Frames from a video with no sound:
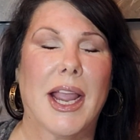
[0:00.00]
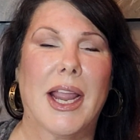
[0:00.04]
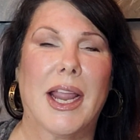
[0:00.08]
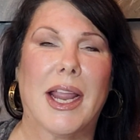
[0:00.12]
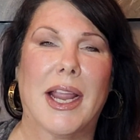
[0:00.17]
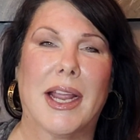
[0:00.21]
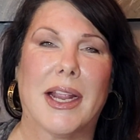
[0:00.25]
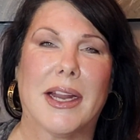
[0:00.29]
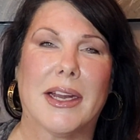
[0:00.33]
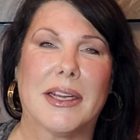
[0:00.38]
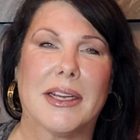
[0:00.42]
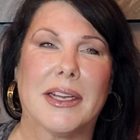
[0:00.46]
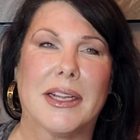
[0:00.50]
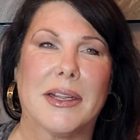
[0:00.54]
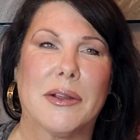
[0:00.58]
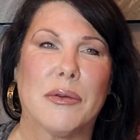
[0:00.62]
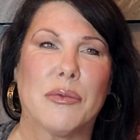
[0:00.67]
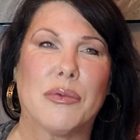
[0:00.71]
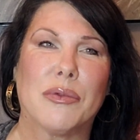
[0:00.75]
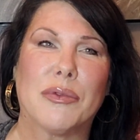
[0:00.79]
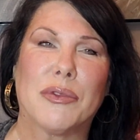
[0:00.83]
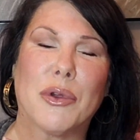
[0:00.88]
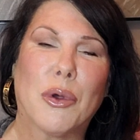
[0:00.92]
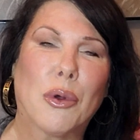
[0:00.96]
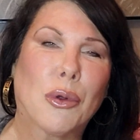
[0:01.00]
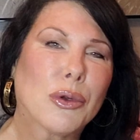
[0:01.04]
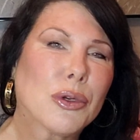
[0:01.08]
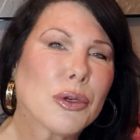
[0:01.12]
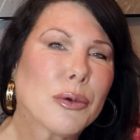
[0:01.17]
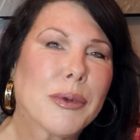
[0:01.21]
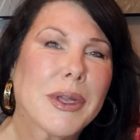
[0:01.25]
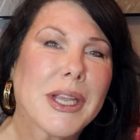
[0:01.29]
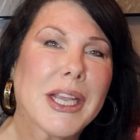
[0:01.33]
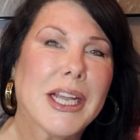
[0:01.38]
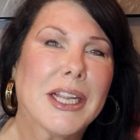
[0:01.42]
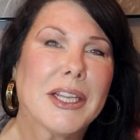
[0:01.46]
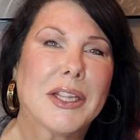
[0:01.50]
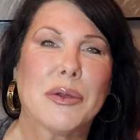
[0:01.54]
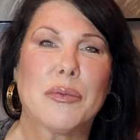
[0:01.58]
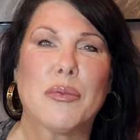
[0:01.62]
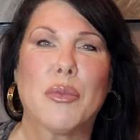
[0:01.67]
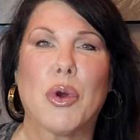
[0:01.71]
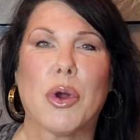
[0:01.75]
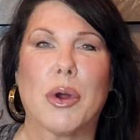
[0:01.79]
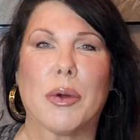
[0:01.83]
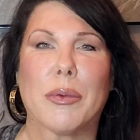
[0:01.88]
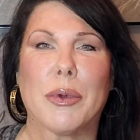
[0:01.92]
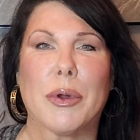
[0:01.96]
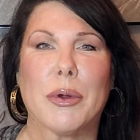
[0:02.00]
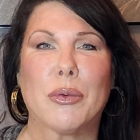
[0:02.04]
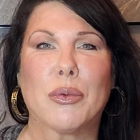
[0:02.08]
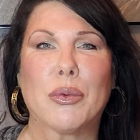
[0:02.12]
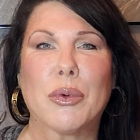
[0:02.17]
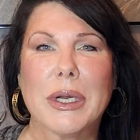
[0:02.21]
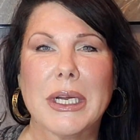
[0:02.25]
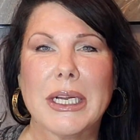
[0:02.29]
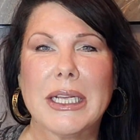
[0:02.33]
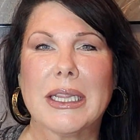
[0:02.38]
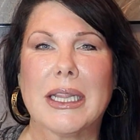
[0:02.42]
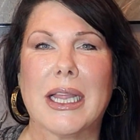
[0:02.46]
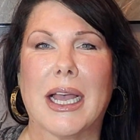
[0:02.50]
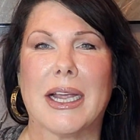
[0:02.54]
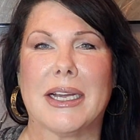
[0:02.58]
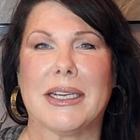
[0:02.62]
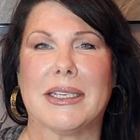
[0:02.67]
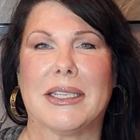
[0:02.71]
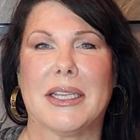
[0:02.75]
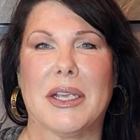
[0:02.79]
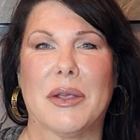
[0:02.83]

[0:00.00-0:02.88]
And the older we get, the more we realize